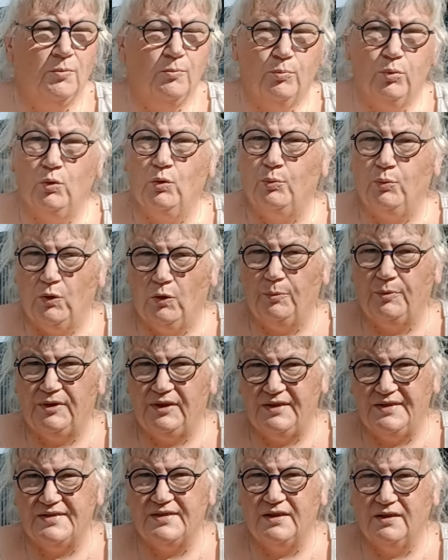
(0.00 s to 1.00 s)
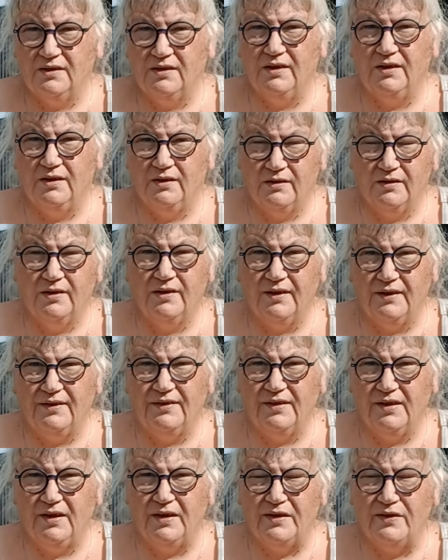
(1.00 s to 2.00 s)
bought properties that needed
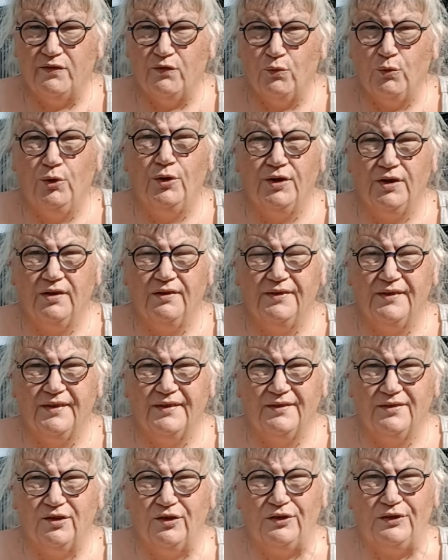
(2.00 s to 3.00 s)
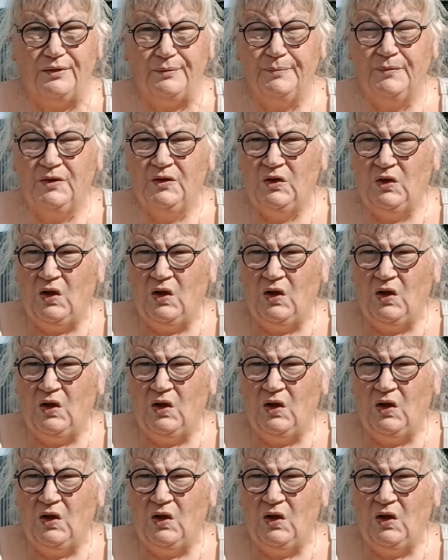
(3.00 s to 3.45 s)
extensive work and things on them,